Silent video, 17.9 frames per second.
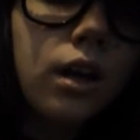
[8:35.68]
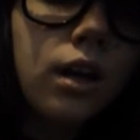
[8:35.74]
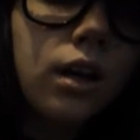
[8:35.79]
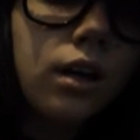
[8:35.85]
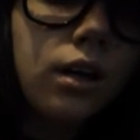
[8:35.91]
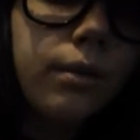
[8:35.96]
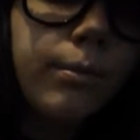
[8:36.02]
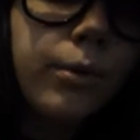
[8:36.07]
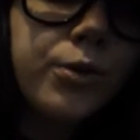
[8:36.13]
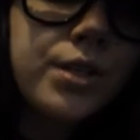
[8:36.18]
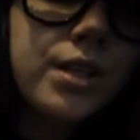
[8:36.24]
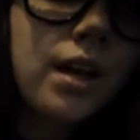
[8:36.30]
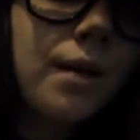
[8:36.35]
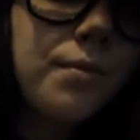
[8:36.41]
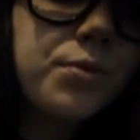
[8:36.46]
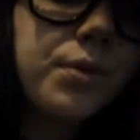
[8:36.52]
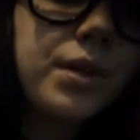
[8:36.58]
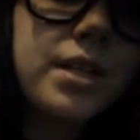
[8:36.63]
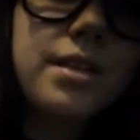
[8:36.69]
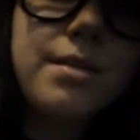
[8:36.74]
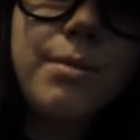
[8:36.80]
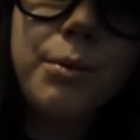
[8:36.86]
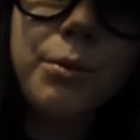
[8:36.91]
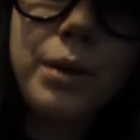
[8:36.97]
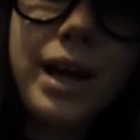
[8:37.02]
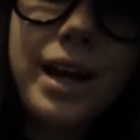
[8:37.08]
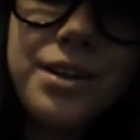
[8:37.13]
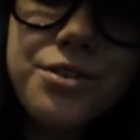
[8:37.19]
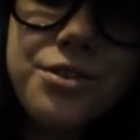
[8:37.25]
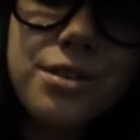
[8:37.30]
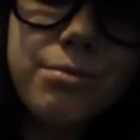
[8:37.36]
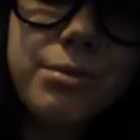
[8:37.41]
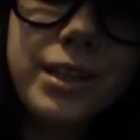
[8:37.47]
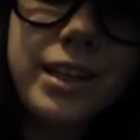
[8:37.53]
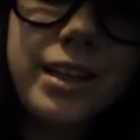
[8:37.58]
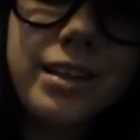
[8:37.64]
most times when I see people enter
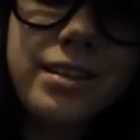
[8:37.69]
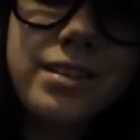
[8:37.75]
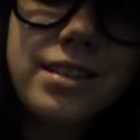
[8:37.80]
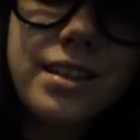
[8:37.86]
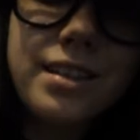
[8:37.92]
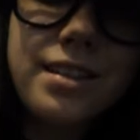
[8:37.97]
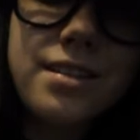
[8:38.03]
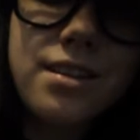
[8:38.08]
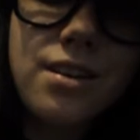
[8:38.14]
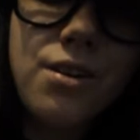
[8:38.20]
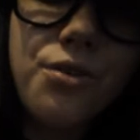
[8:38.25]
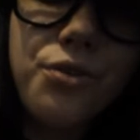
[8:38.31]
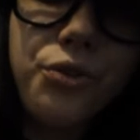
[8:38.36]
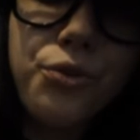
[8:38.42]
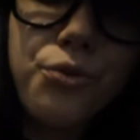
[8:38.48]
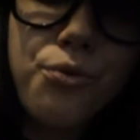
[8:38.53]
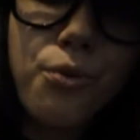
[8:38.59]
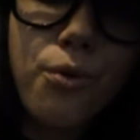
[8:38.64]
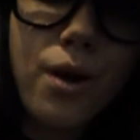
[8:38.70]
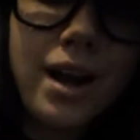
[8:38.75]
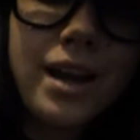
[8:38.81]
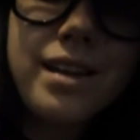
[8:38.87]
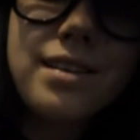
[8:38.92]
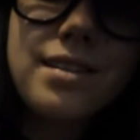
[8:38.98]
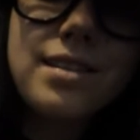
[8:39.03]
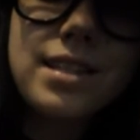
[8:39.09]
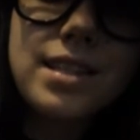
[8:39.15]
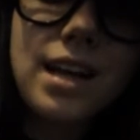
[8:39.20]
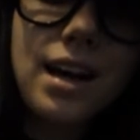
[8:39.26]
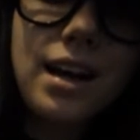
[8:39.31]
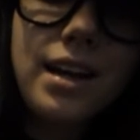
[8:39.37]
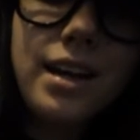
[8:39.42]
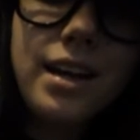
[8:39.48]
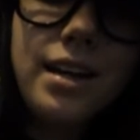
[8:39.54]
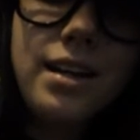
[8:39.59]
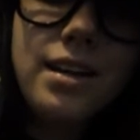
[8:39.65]
the place, it's on the right
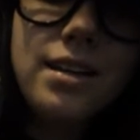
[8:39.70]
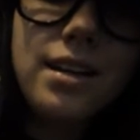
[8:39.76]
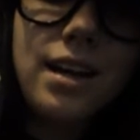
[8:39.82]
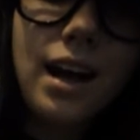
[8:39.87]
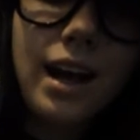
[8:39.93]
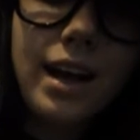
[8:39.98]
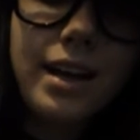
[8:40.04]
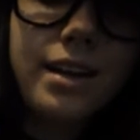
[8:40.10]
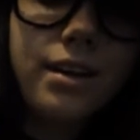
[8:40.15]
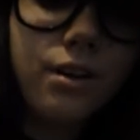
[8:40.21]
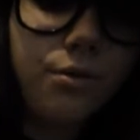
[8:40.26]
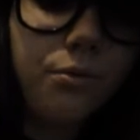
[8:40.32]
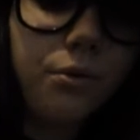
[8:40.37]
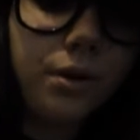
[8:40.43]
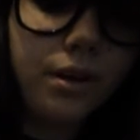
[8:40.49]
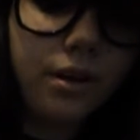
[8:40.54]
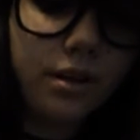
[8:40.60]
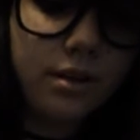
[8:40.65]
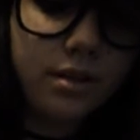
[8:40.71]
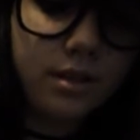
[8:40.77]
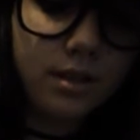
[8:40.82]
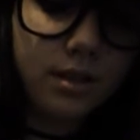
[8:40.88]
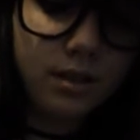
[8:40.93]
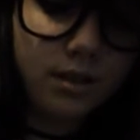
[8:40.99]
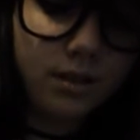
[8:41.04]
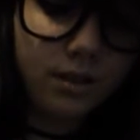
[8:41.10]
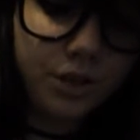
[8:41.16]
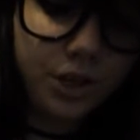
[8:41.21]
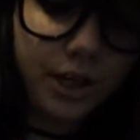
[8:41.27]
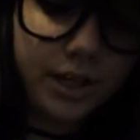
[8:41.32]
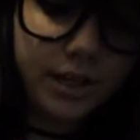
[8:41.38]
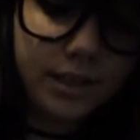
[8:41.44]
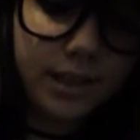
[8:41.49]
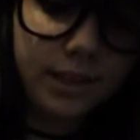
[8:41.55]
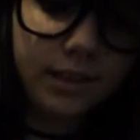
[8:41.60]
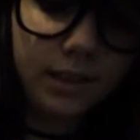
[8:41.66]
side, hiding on one of the
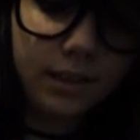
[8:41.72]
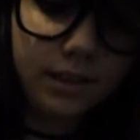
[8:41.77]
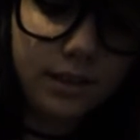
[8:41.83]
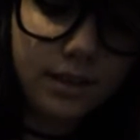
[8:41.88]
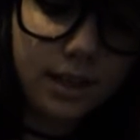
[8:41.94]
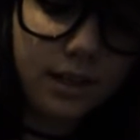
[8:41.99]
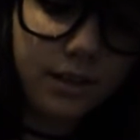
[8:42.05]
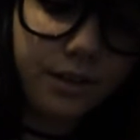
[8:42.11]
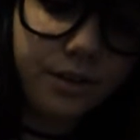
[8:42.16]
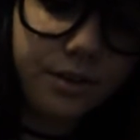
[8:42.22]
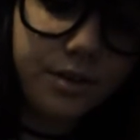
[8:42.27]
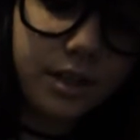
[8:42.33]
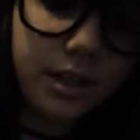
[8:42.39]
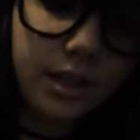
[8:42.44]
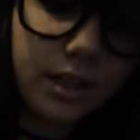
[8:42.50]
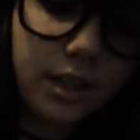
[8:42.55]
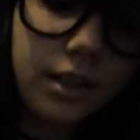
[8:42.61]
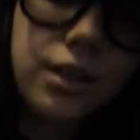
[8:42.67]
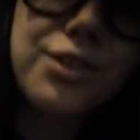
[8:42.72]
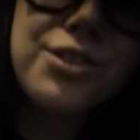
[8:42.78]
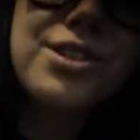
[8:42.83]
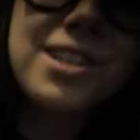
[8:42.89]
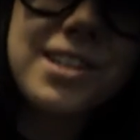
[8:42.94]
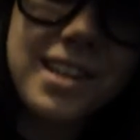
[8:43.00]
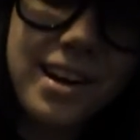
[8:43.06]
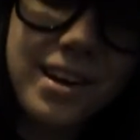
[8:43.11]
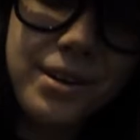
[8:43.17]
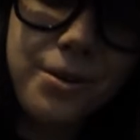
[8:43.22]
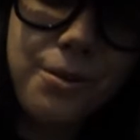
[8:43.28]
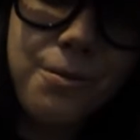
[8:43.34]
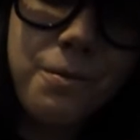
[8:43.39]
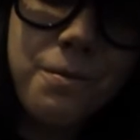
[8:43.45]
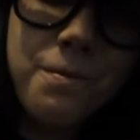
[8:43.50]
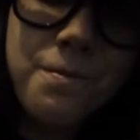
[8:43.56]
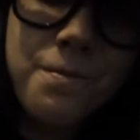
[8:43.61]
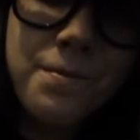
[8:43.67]
giant cylinders. And then there's the
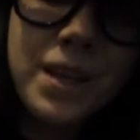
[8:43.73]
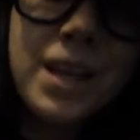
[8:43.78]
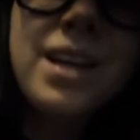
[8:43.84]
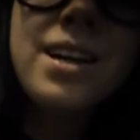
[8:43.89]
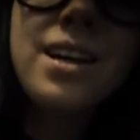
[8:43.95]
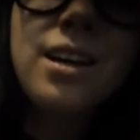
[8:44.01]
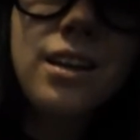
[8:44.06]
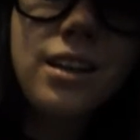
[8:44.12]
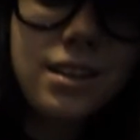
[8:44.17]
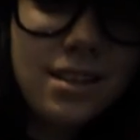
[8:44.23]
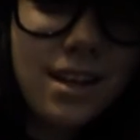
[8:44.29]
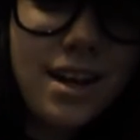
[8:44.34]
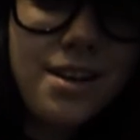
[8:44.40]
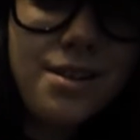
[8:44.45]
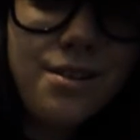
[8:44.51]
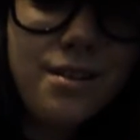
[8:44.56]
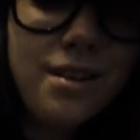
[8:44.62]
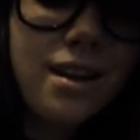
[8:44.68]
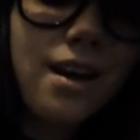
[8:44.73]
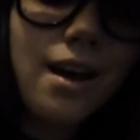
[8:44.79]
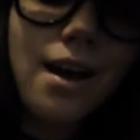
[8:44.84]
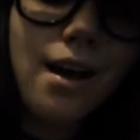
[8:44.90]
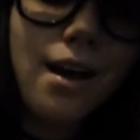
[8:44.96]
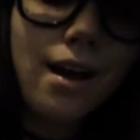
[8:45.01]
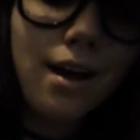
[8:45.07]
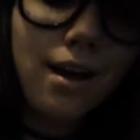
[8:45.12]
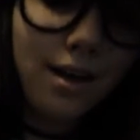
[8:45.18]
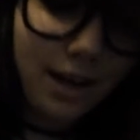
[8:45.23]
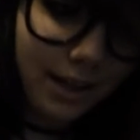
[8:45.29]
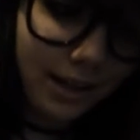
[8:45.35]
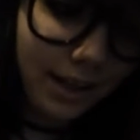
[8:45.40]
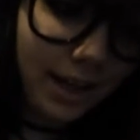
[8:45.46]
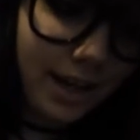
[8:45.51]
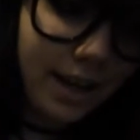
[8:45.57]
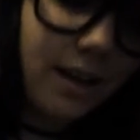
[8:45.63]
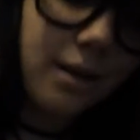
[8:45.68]
tunnel. The tunnel I
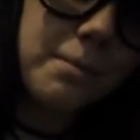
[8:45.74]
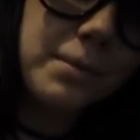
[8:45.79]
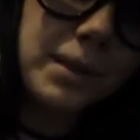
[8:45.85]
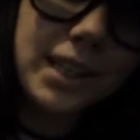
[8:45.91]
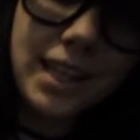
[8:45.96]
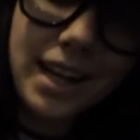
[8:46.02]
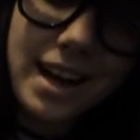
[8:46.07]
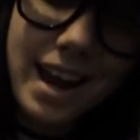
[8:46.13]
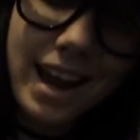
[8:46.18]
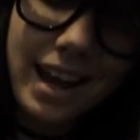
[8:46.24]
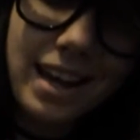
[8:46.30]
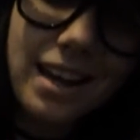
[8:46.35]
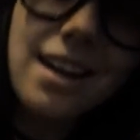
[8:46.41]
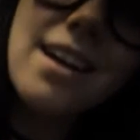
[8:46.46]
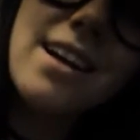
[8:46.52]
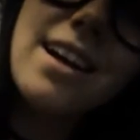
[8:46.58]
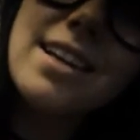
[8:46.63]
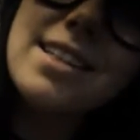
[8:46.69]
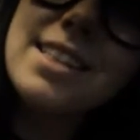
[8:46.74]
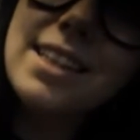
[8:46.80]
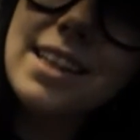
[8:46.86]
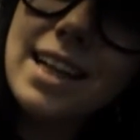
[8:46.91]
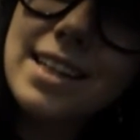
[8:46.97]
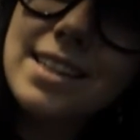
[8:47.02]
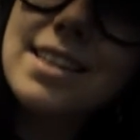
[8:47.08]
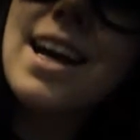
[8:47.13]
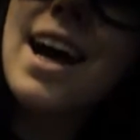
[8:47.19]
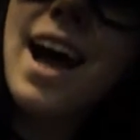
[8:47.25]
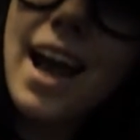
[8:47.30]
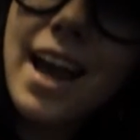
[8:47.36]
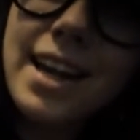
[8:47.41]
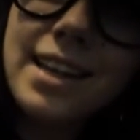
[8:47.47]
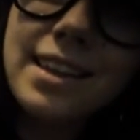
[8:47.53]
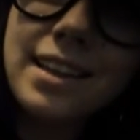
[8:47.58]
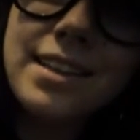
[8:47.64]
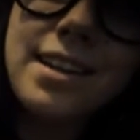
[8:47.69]
like, but then I hate, because he likes to
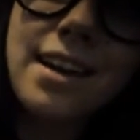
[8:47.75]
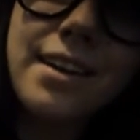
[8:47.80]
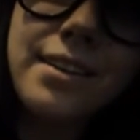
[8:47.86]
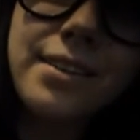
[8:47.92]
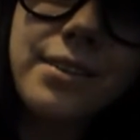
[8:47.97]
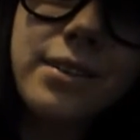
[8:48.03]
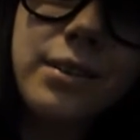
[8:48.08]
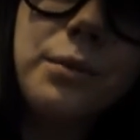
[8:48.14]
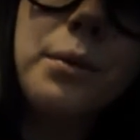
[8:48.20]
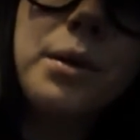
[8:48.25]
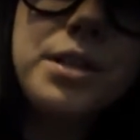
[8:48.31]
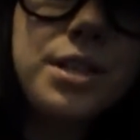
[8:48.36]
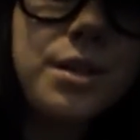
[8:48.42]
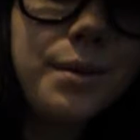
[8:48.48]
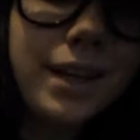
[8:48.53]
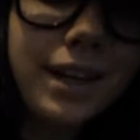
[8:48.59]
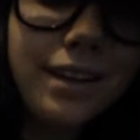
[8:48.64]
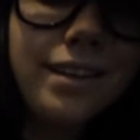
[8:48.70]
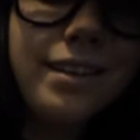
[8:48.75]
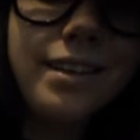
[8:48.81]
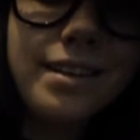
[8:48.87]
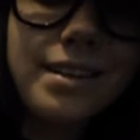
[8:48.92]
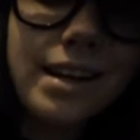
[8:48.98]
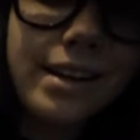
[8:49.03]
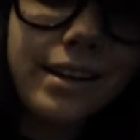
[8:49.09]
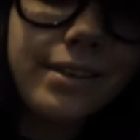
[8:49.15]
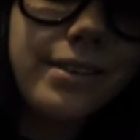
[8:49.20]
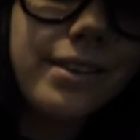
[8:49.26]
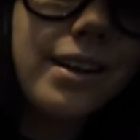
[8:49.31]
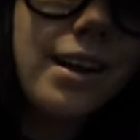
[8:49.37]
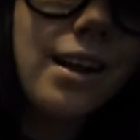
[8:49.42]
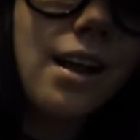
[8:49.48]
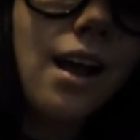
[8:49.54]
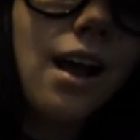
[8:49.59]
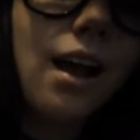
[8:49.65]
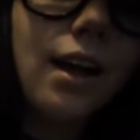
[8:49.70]
hide in the tunnel once you get in the tunnel.
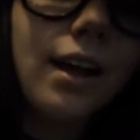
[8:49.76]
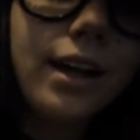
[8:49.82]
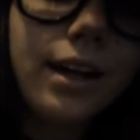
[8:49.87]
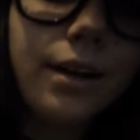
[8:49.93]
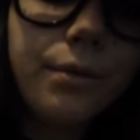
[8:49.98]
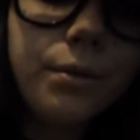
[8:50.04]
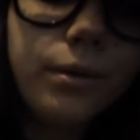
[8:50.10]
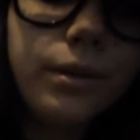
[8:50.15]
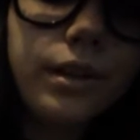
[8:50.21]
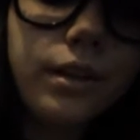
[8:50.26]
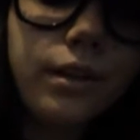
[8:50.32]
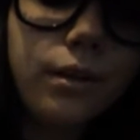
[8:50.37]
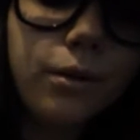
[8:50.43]
It'll